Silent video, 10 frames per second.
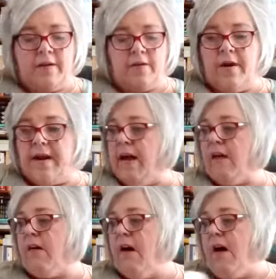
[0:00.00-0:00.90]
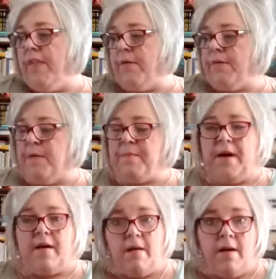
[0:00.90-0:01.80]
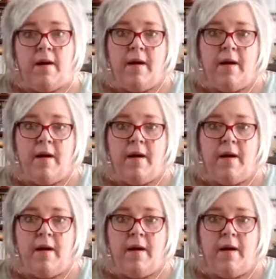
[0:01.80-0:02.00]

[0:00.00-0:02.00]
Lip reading: grain alcohol, that would be better.